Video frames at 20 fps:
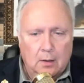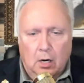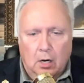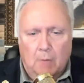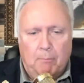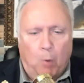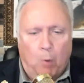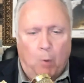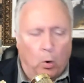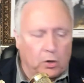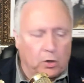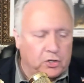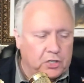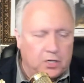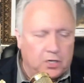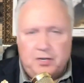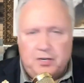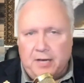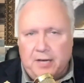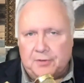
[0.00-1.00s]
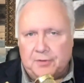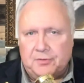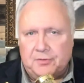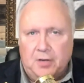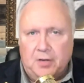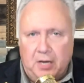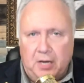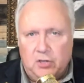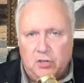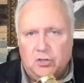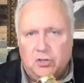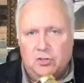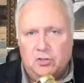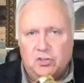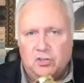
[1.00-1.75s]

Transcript: abortion destination